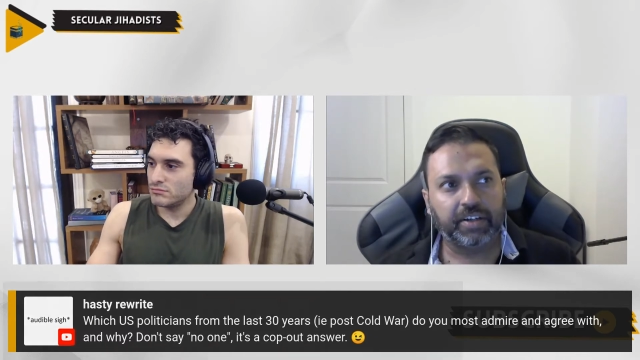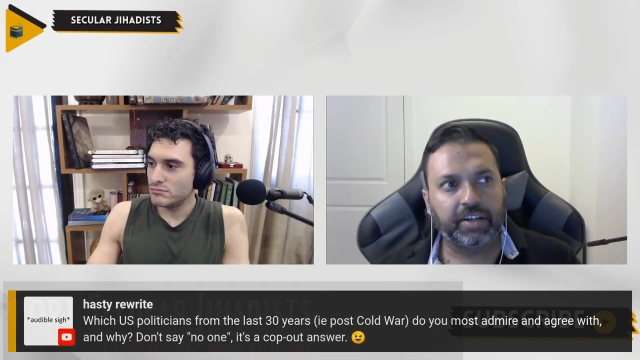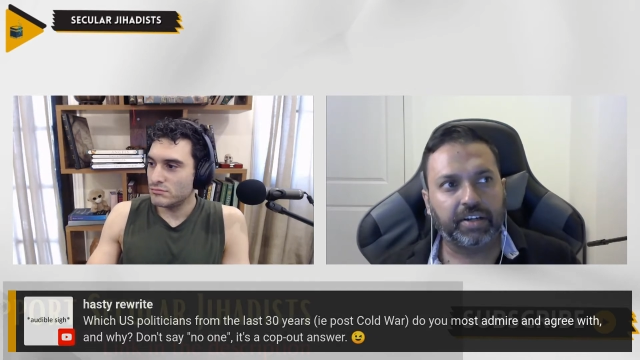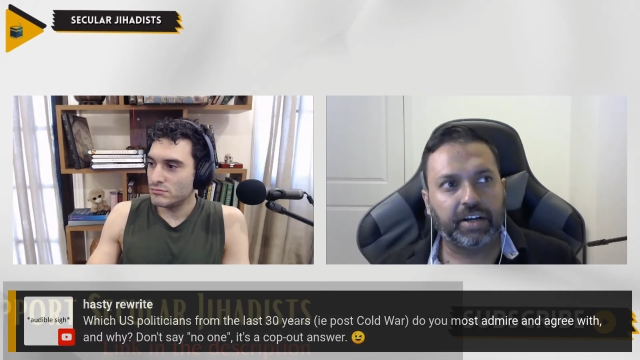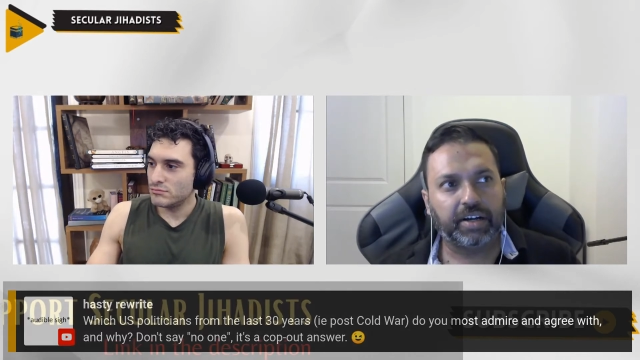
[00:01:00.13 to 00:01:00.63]

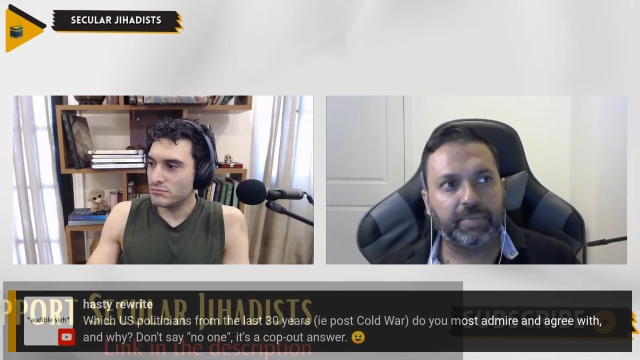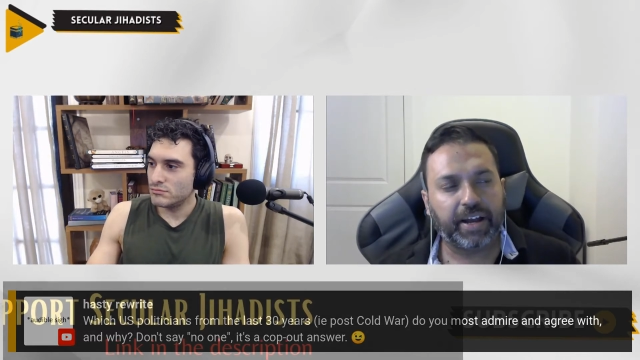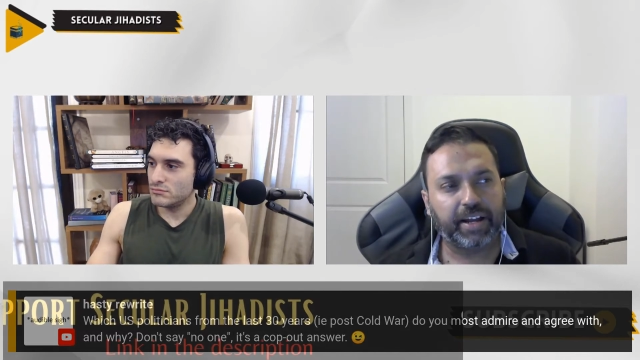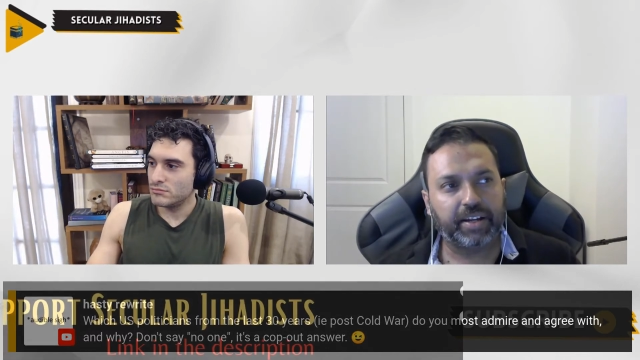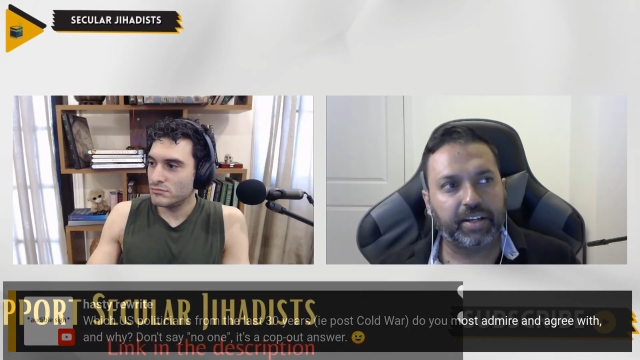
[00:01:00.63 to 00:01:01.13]
Speaker 1: Um,
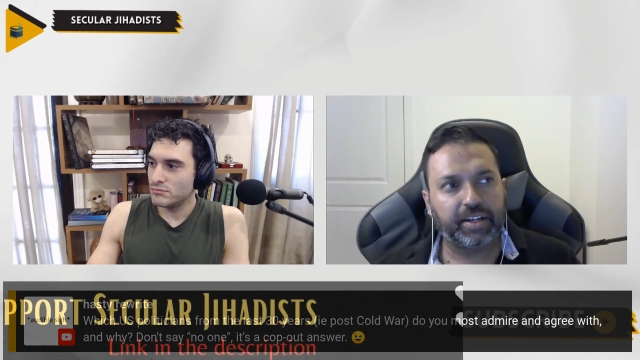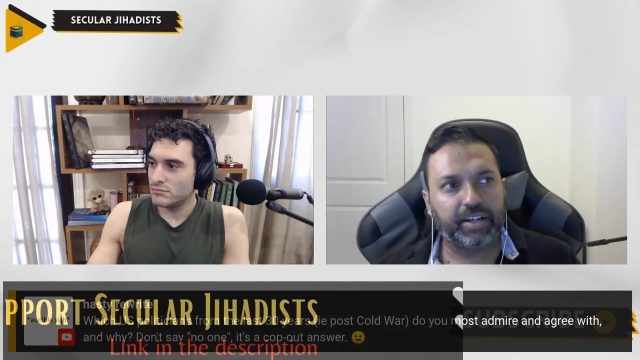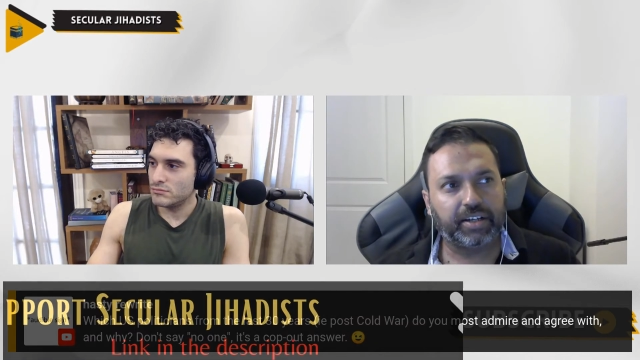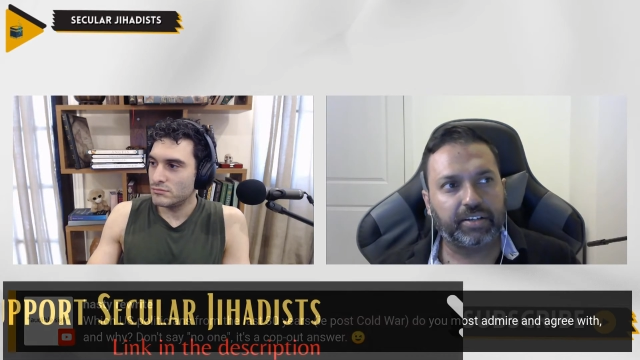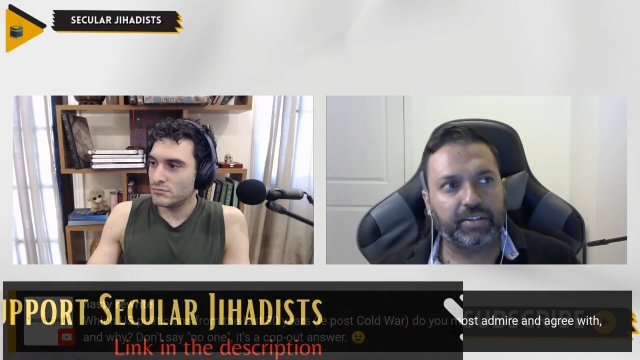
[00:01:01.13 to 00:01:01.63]
I,
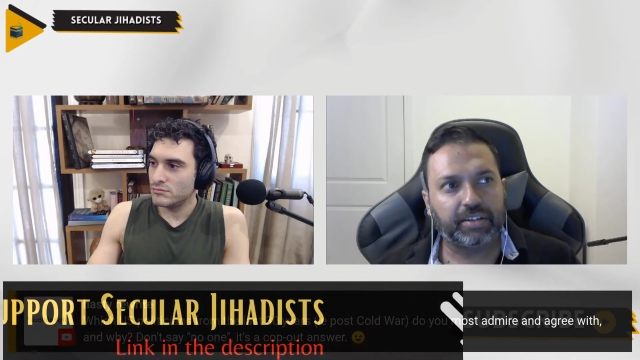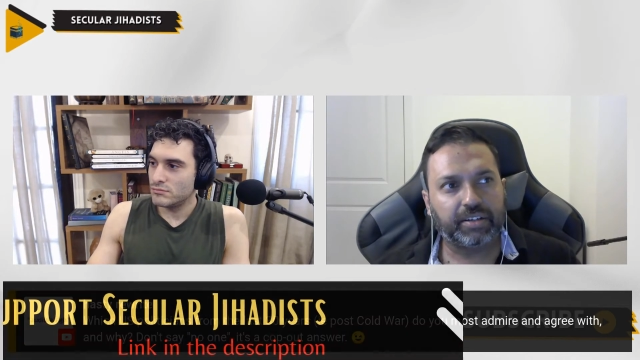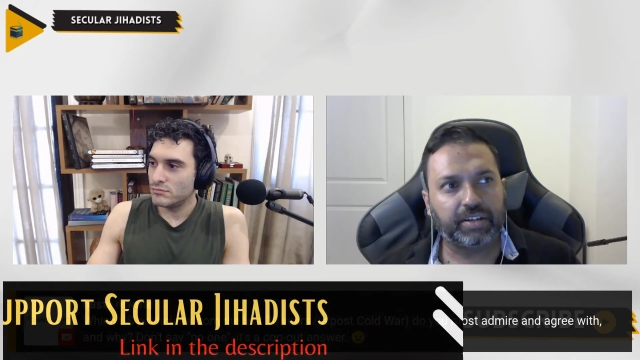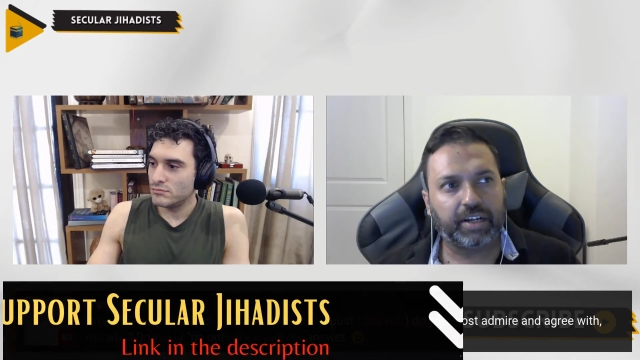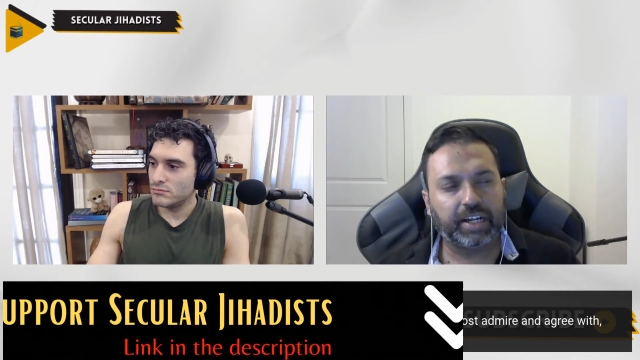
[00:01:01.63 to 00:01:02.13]

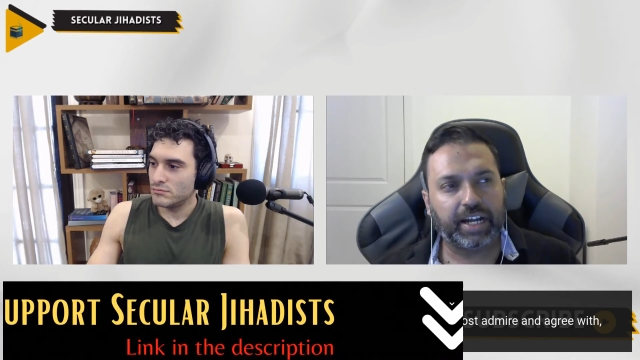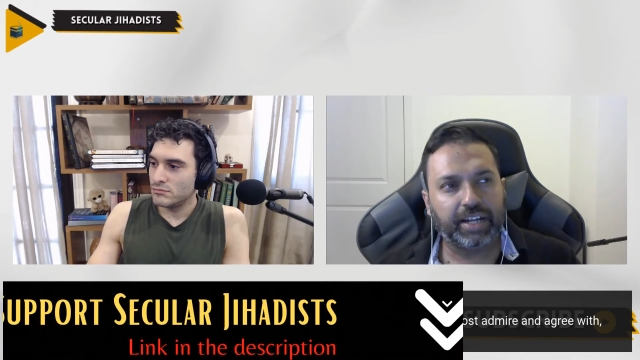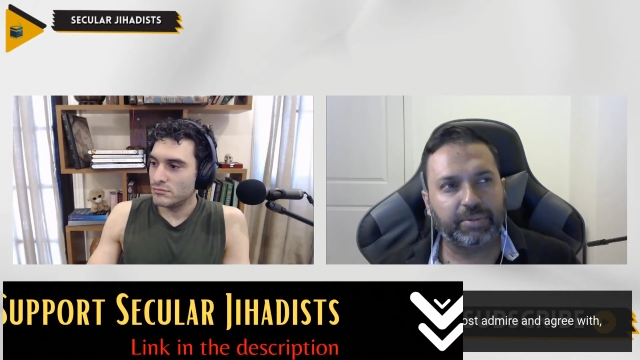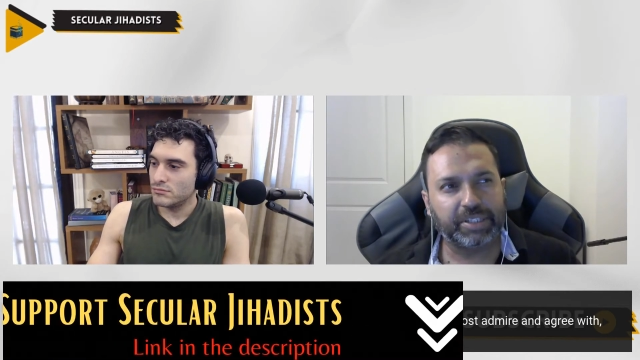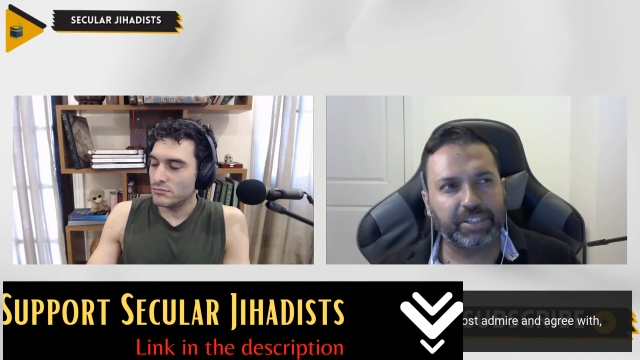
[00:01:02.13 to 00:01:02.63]
I, I
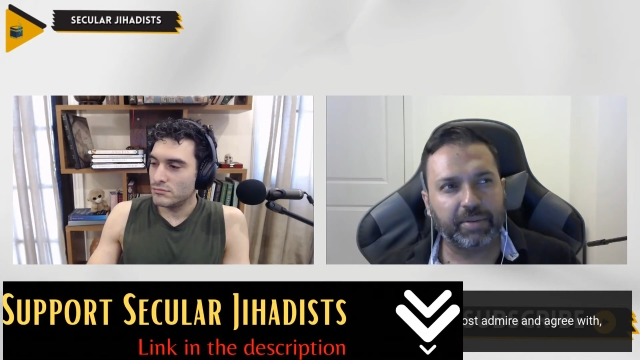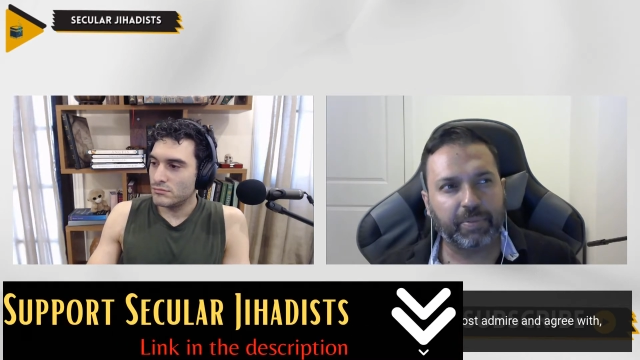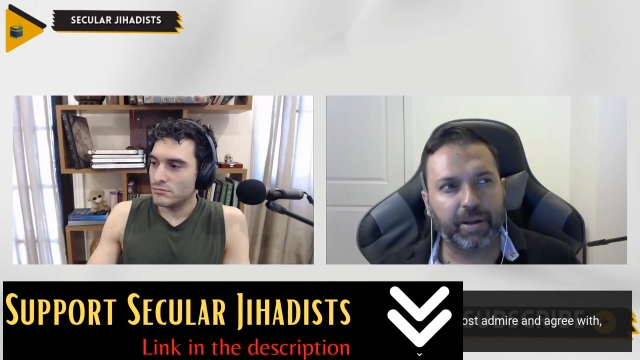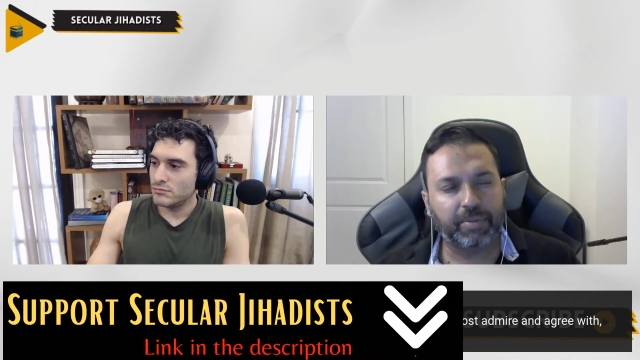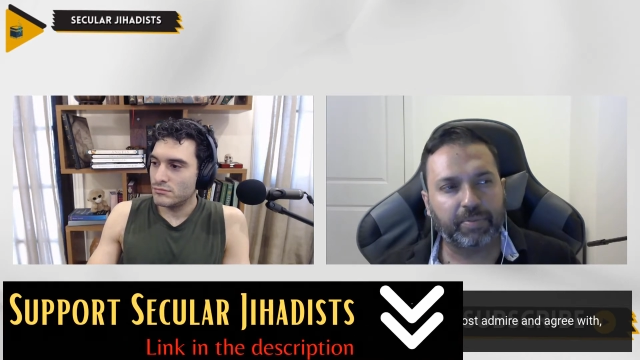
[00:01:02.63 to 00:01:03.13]
would say
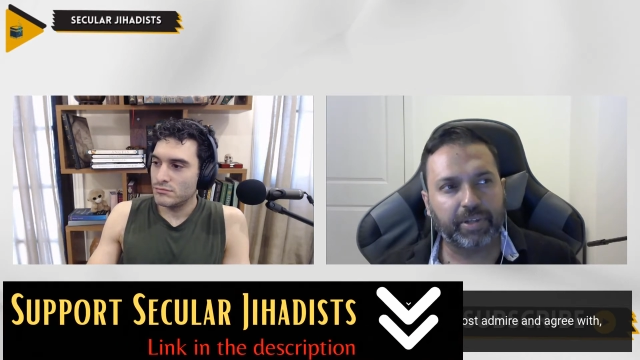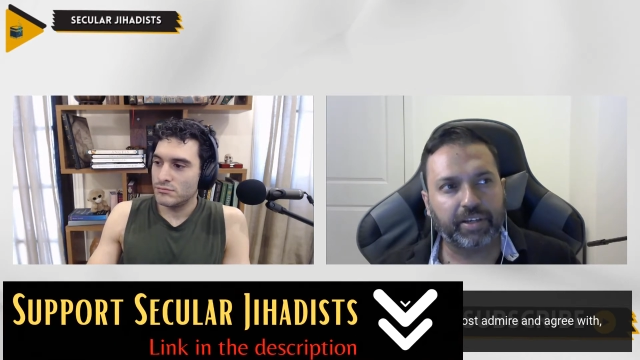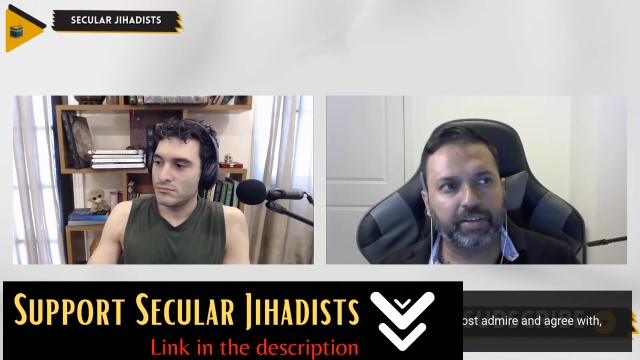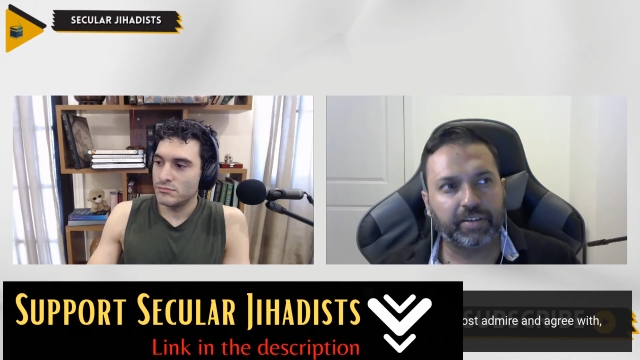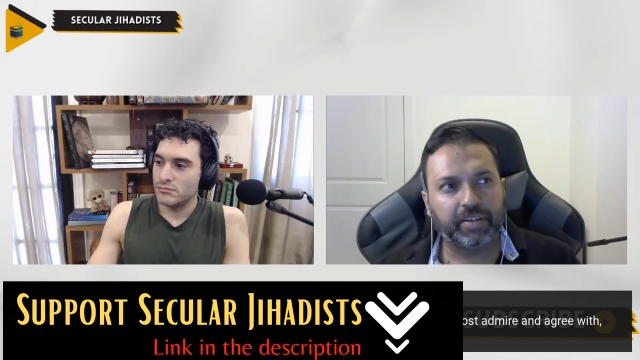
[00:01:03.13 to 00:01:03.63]
probably.